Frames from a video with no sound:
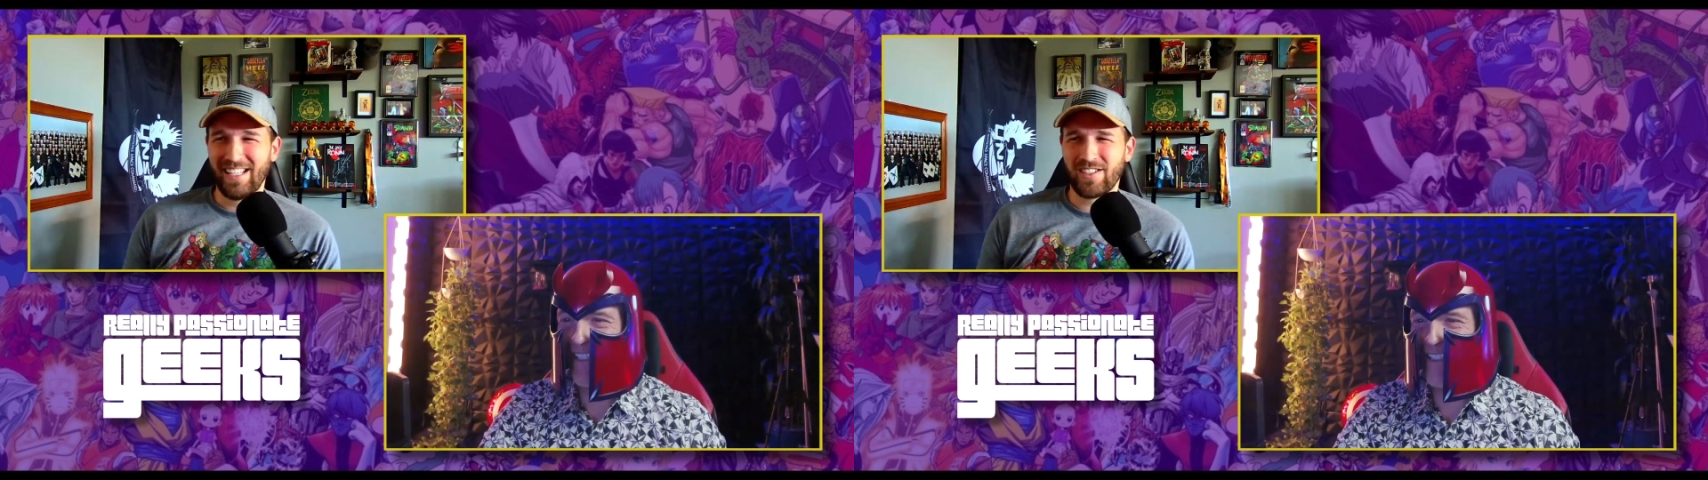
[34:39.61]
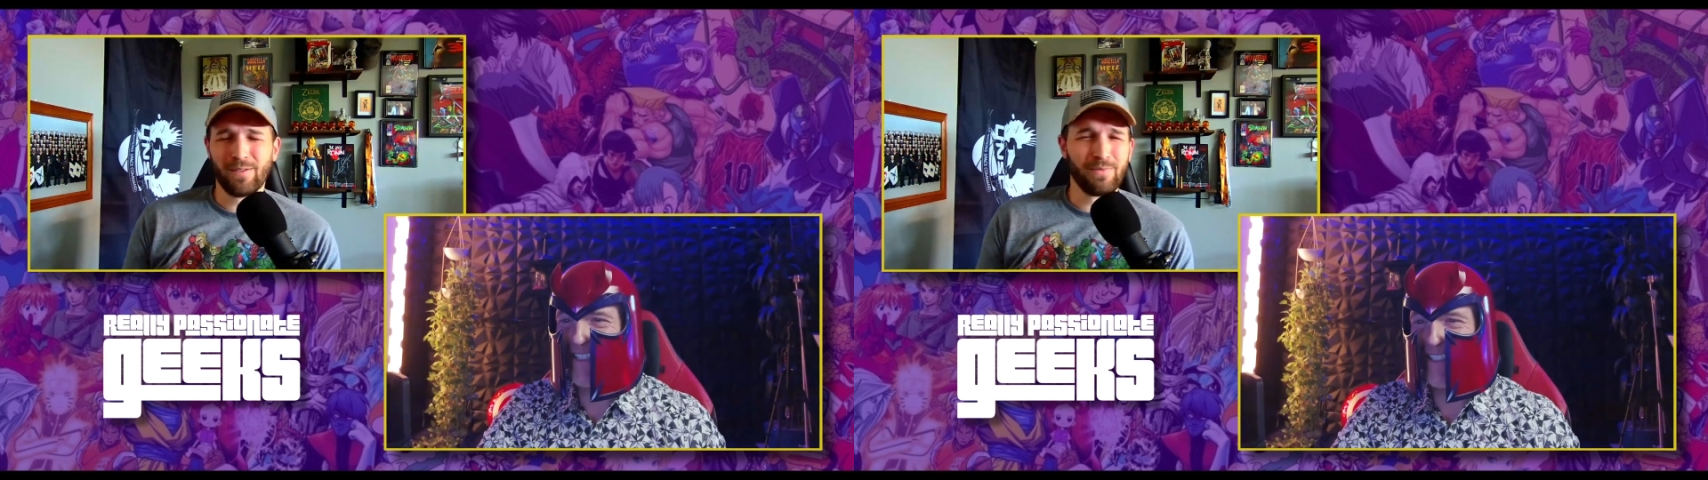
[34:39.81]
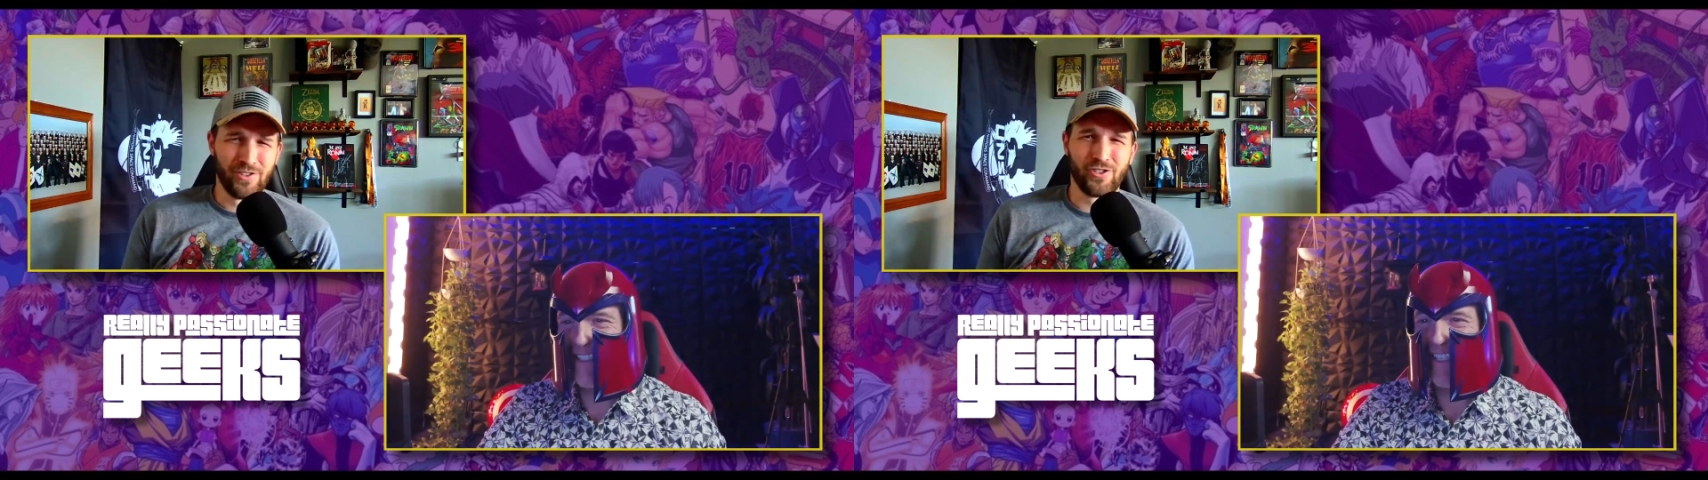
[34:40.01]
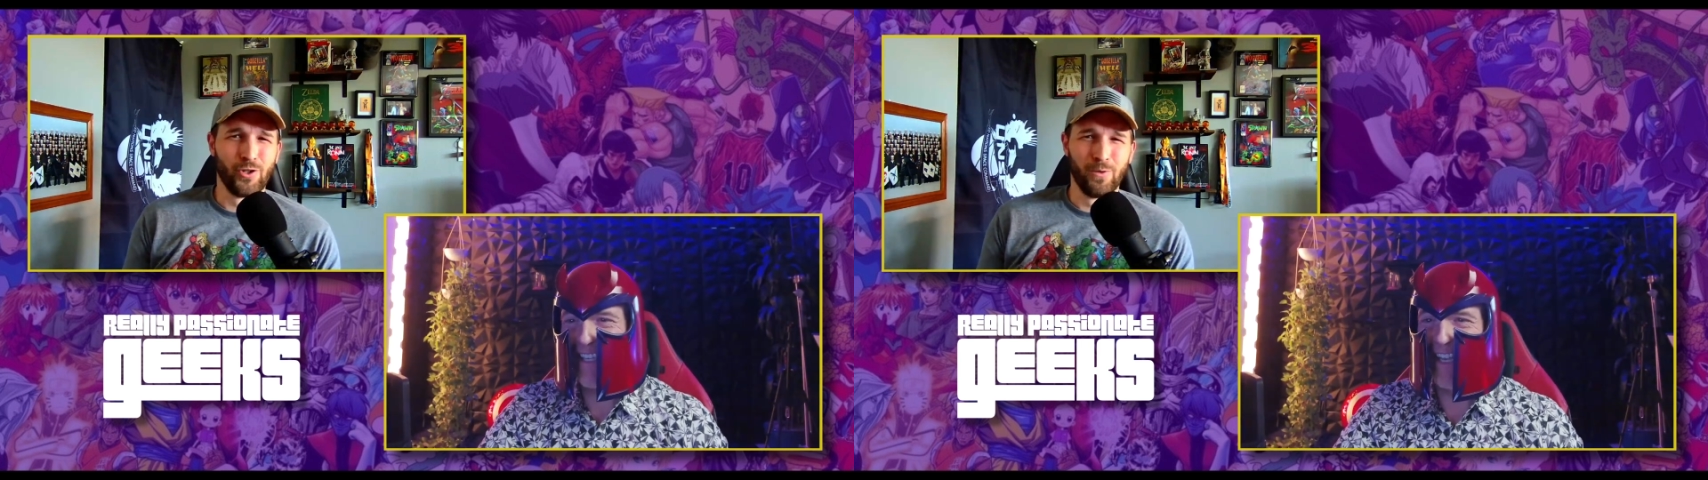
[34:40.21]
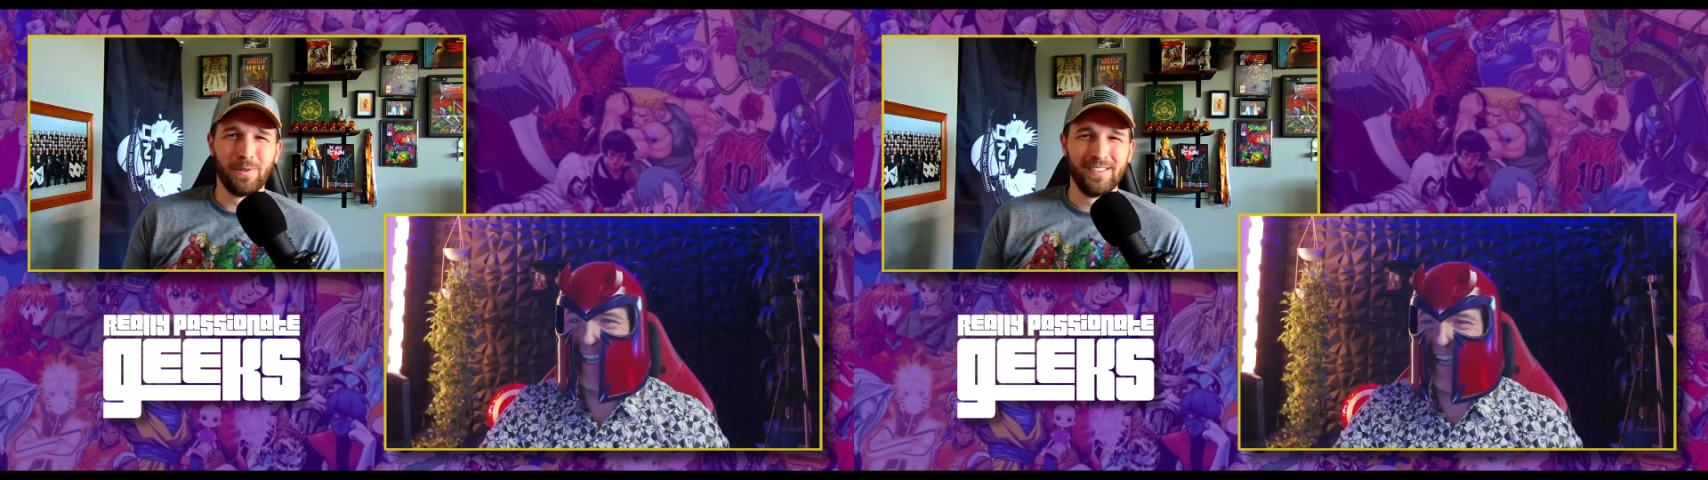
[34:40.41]
Something
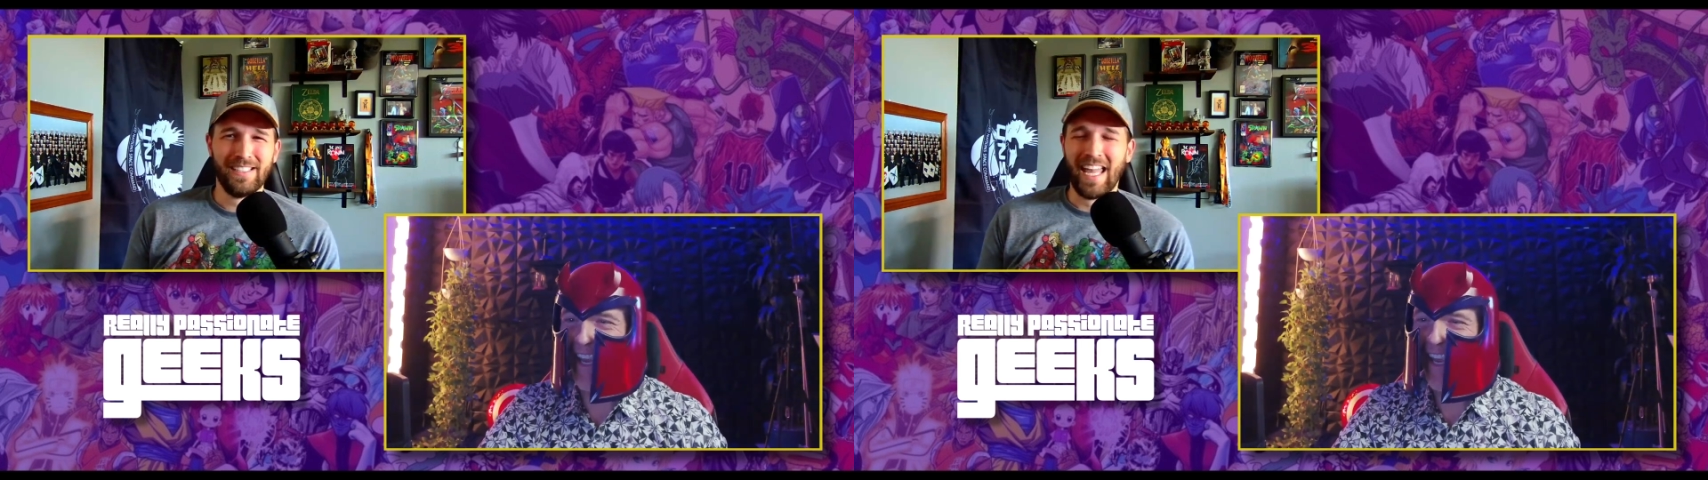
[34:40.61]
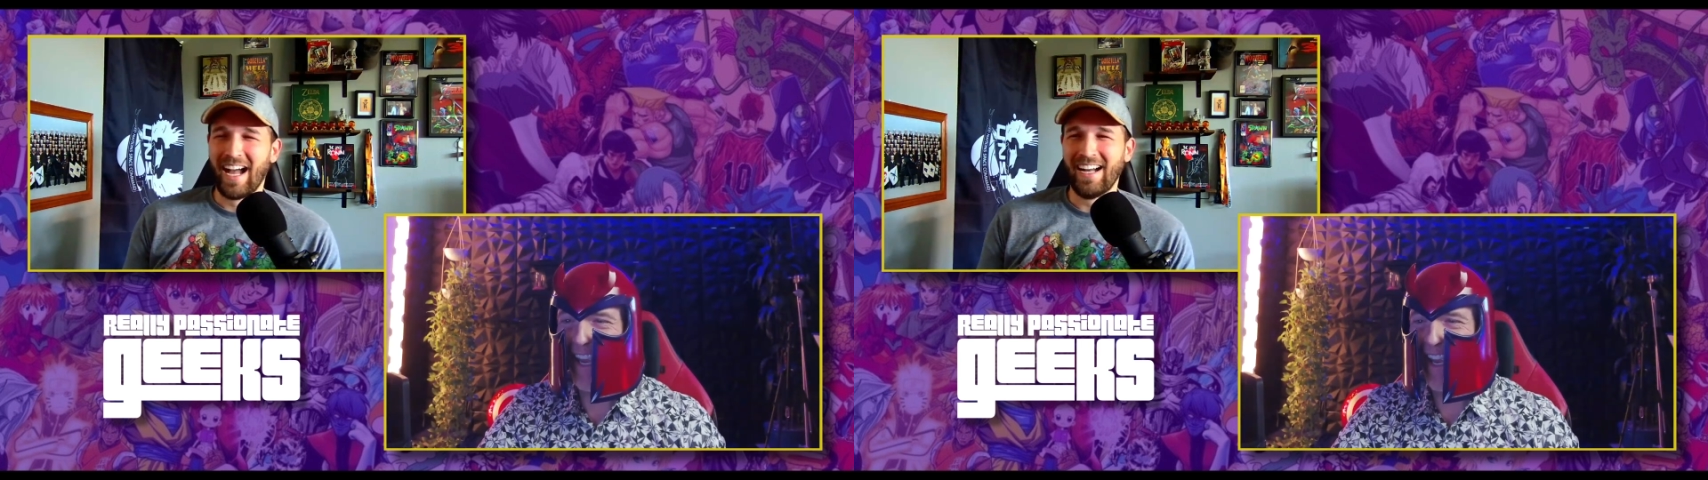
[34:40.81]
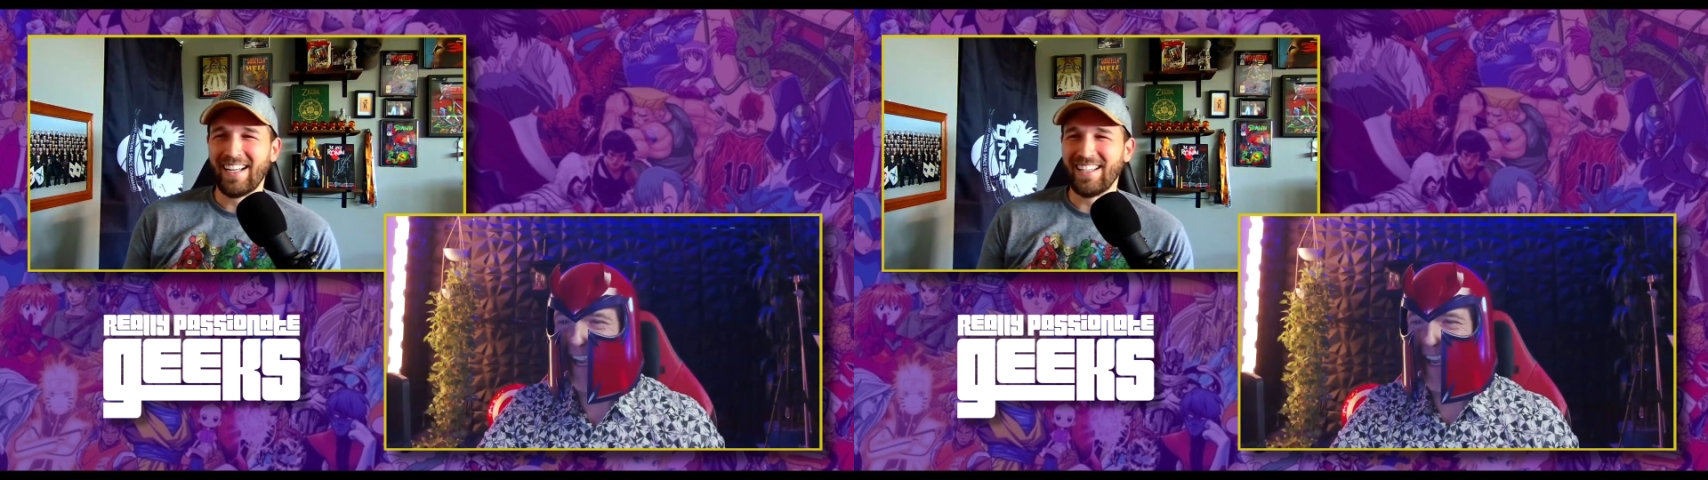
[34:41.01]
stupid. Yeah,